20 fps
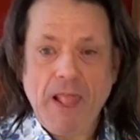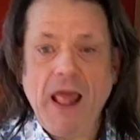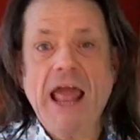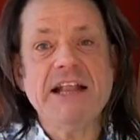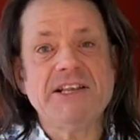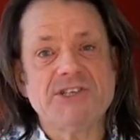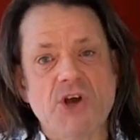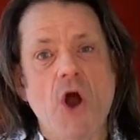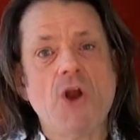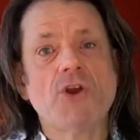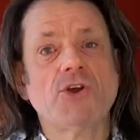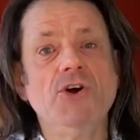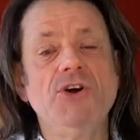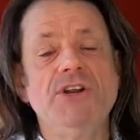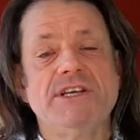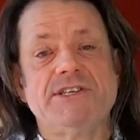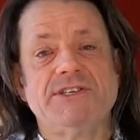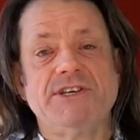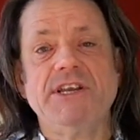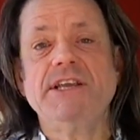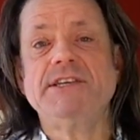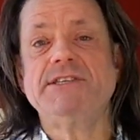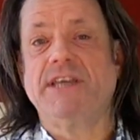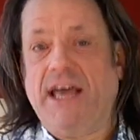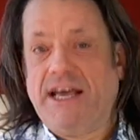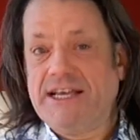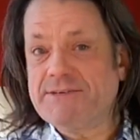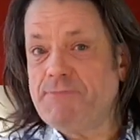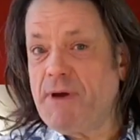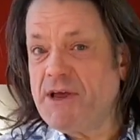It's got good acidity,
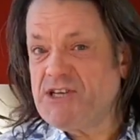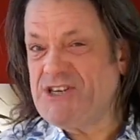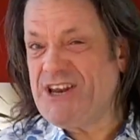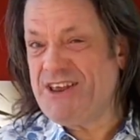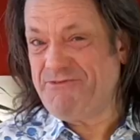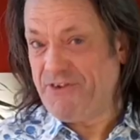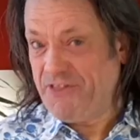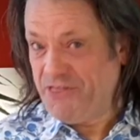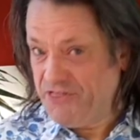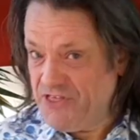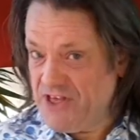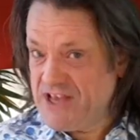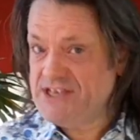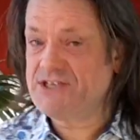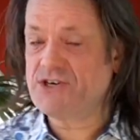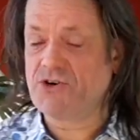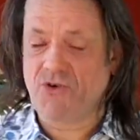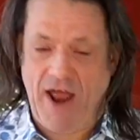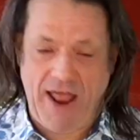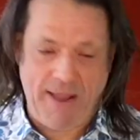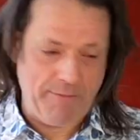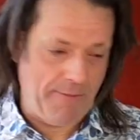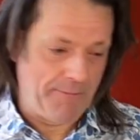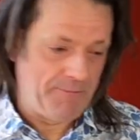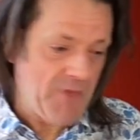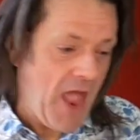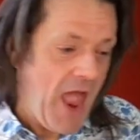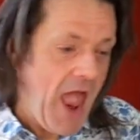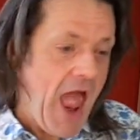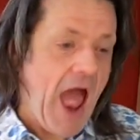especially for this grape,
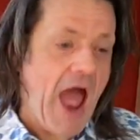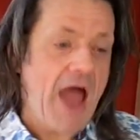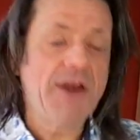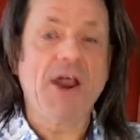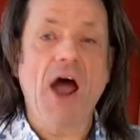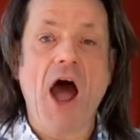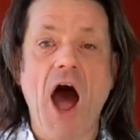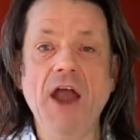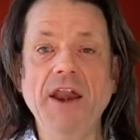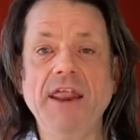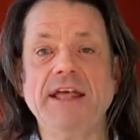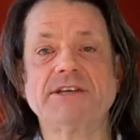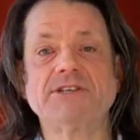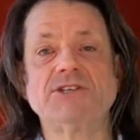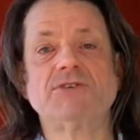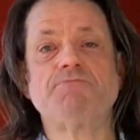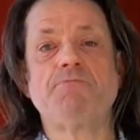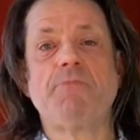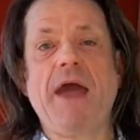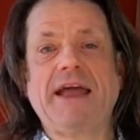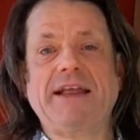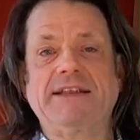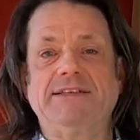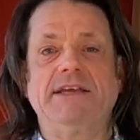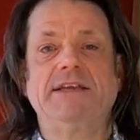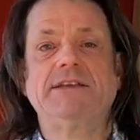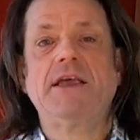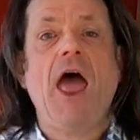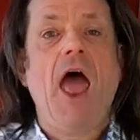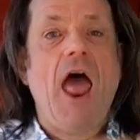and
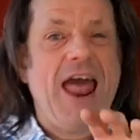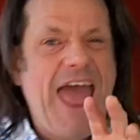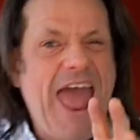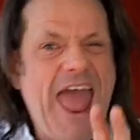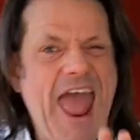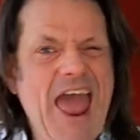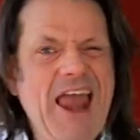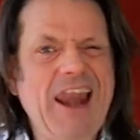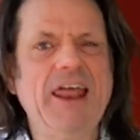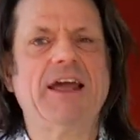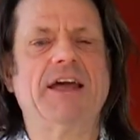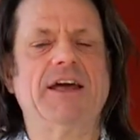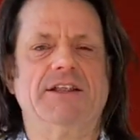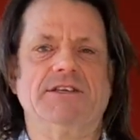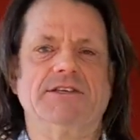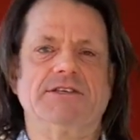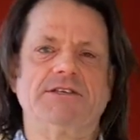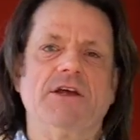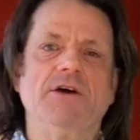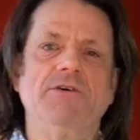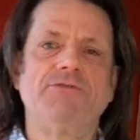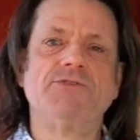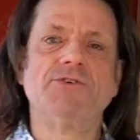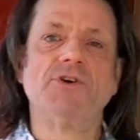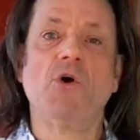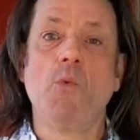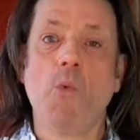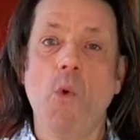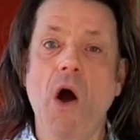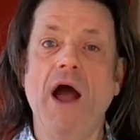unexpected elegance for
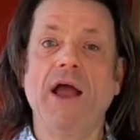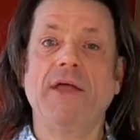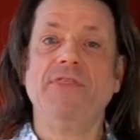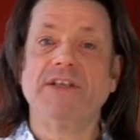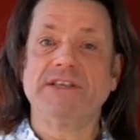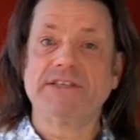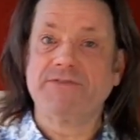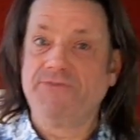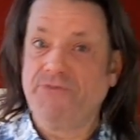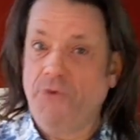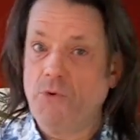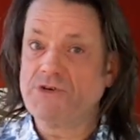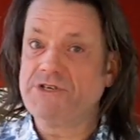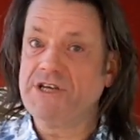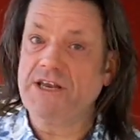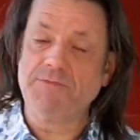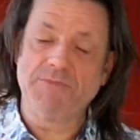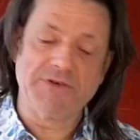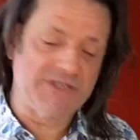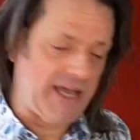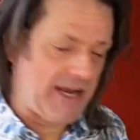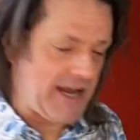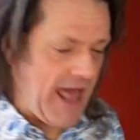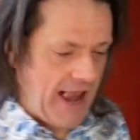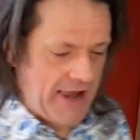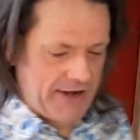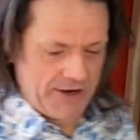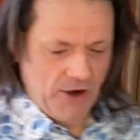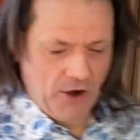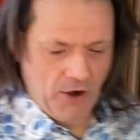a wine that's 14%
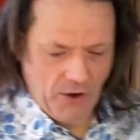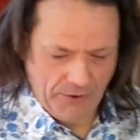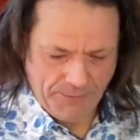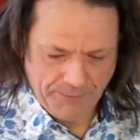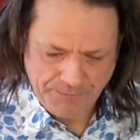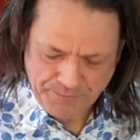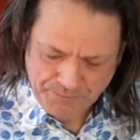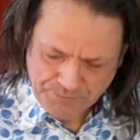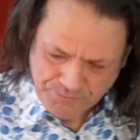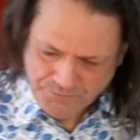alcohol.